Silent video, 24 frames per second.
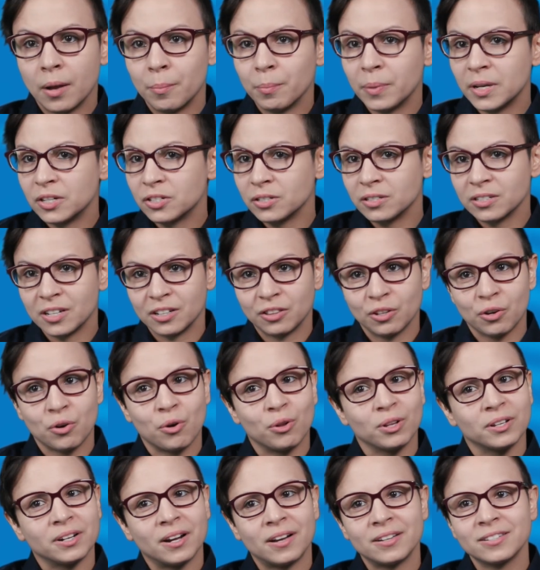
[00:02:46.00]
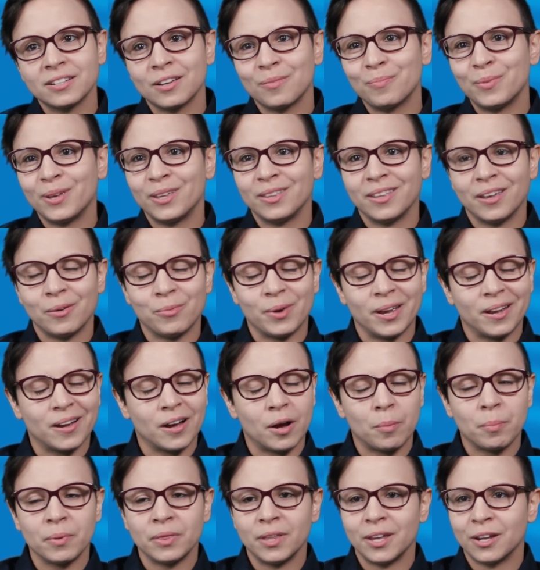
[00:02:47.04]
Patients get the colonoscopy, they wake
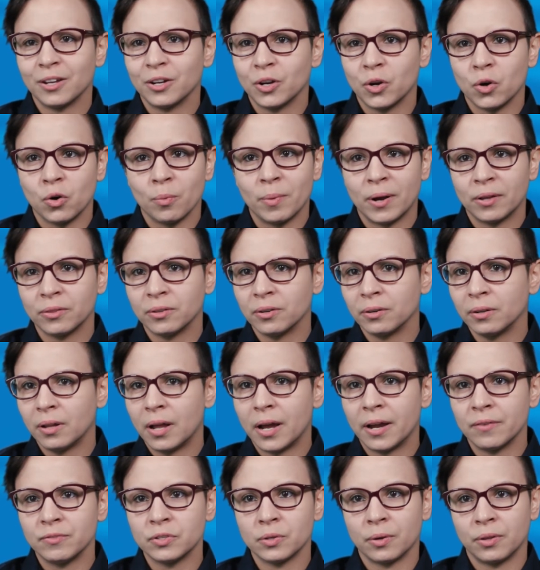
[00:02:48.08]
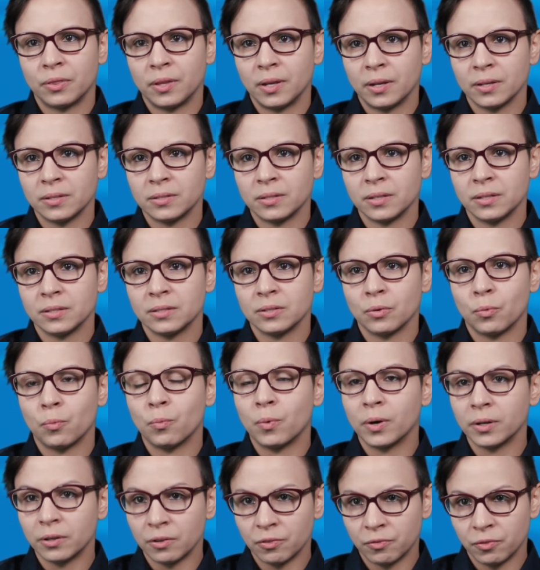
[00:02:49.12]
up and they can go about their lives. So I think it's a
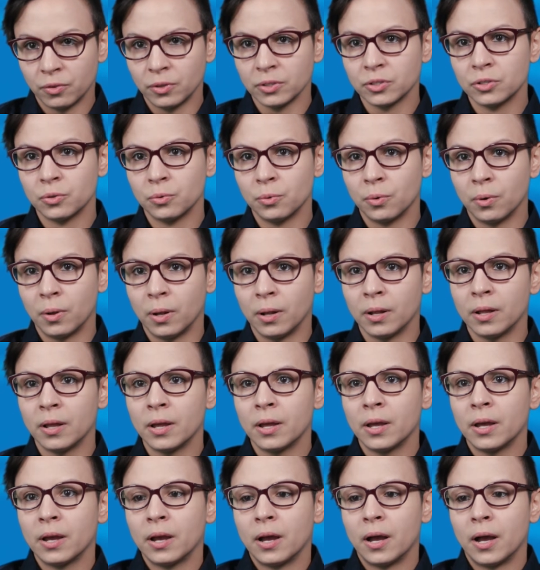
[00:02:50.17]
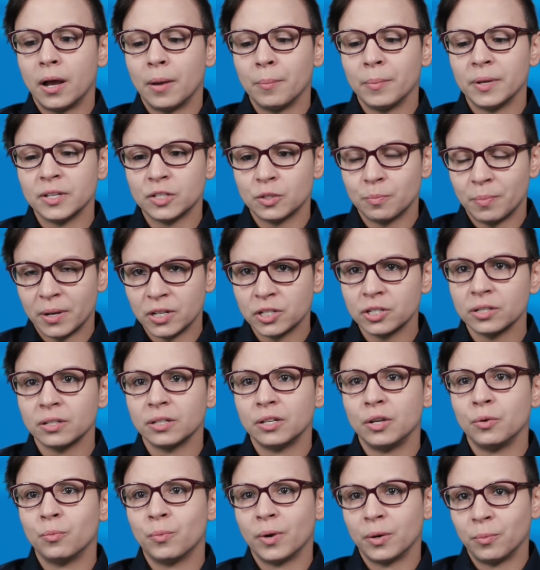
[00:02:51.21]
wonderful tool,
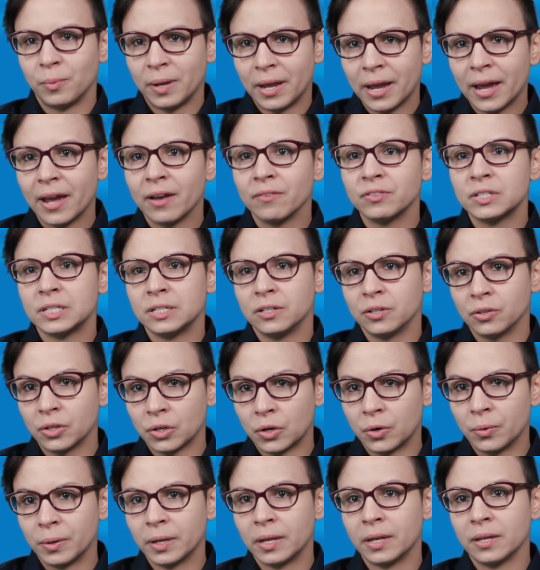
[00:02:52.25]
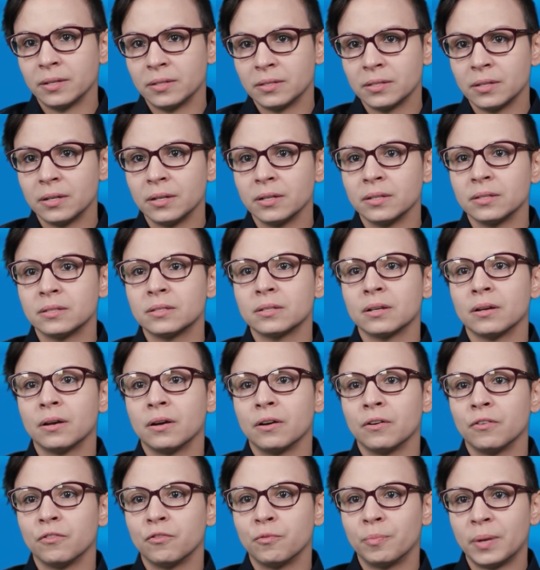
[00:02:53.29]
especially when we have seen a growing incidence
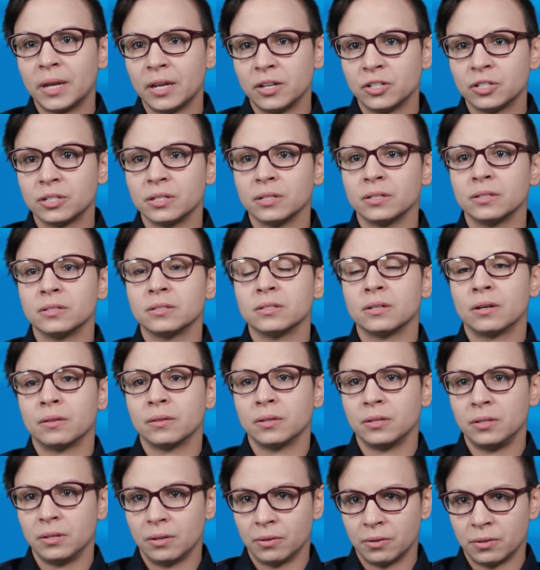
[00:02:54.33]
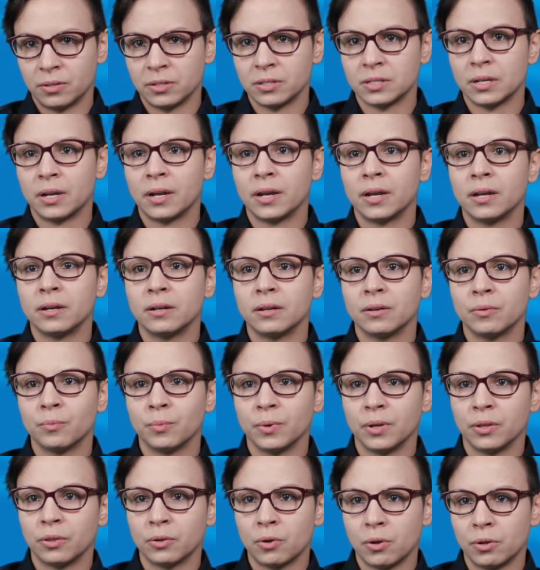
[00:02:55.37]
of patients on the younger side
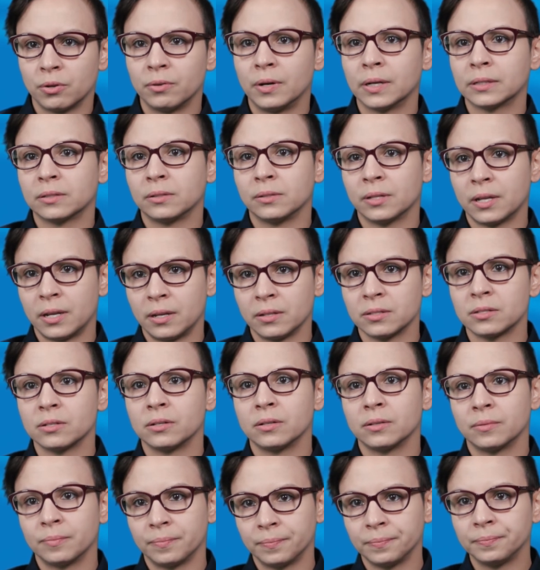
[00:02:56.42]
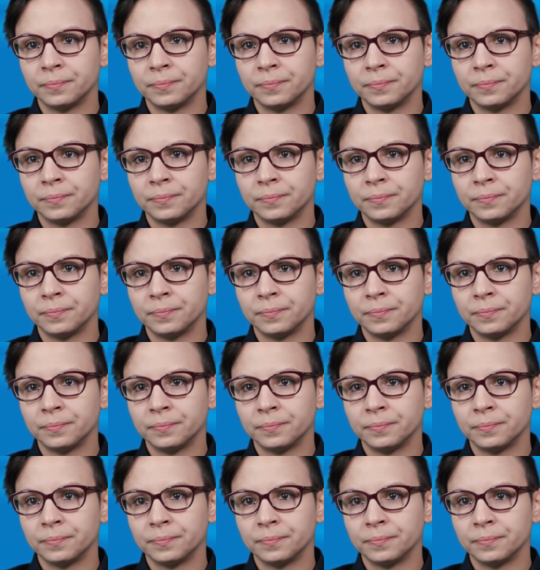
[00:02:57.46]
with colorectal cancer.